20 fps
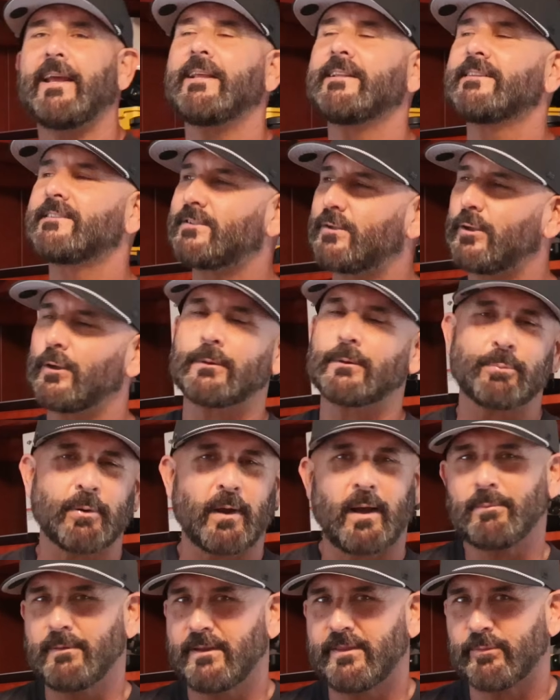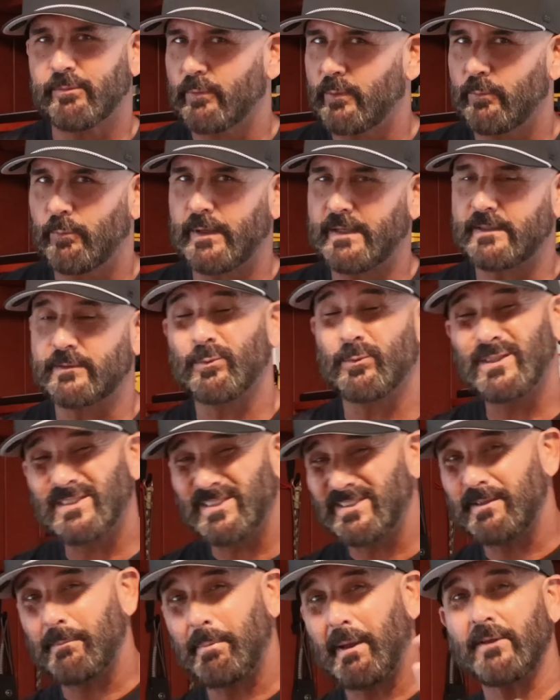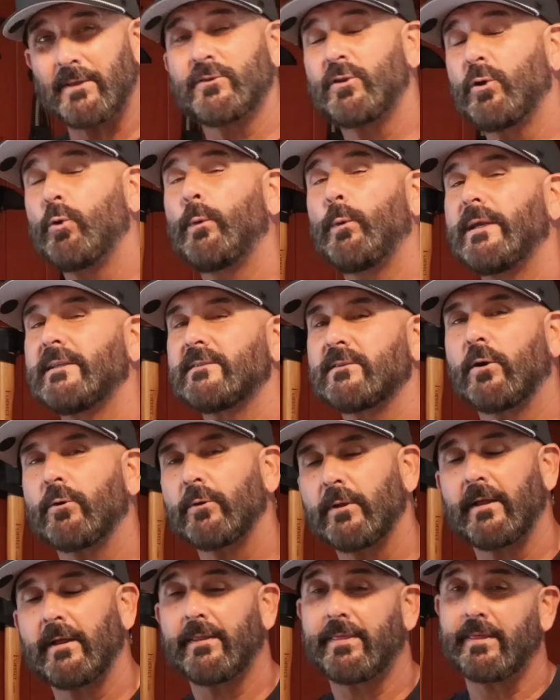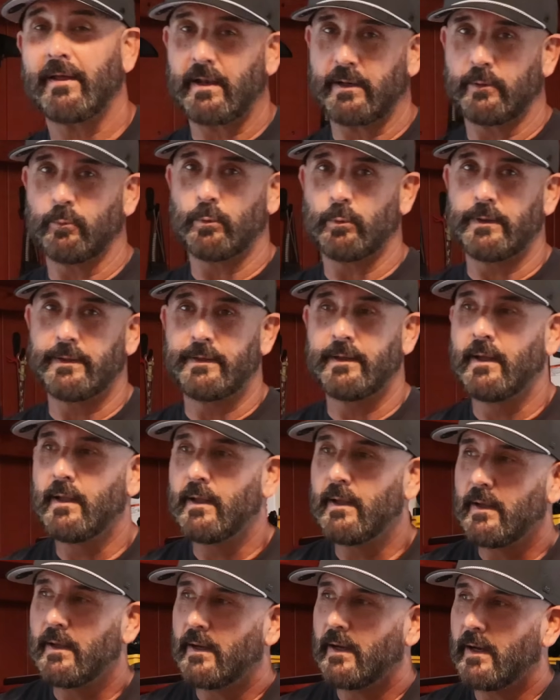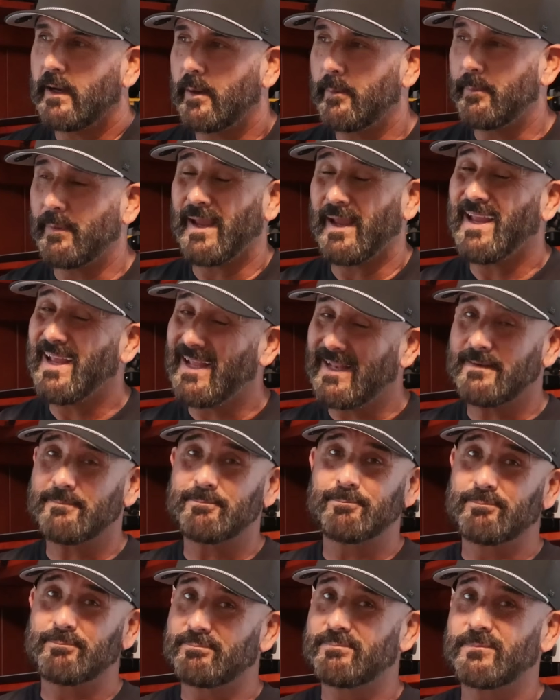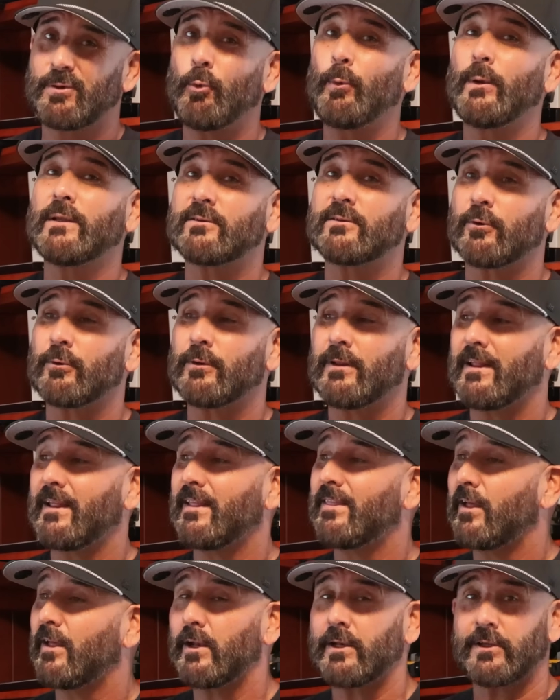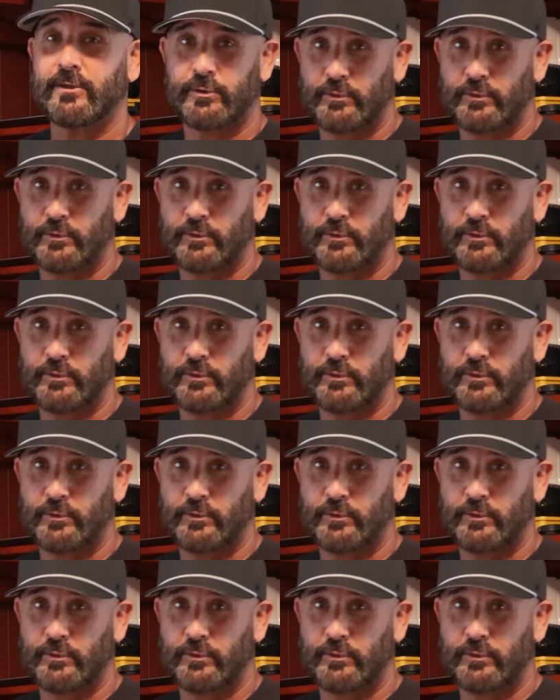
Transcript: It took probably 3 weeks, which is about 2 weeks longer than I thought it would. And 2 weeks longer than I thought it